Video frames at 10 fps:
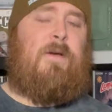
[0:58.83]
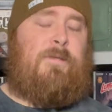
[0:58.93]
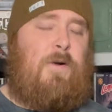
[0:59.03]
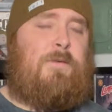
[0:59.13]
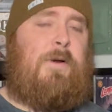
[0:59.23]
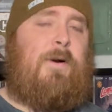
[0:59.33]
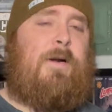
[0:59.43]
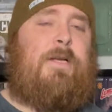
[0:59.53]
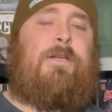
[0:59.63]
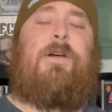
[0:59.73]
Folklore
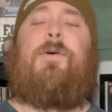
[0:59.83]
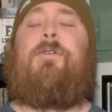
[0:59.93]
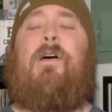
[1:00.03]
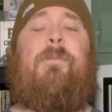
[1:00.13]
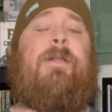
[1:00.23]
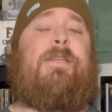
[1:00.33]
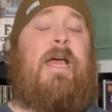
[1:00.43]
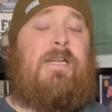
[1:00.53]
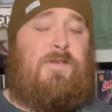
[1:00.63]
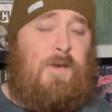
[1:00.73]
is so incredibly
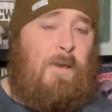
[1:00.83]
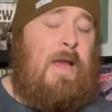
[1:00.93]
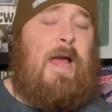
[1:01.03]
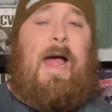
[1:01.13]
tasteful.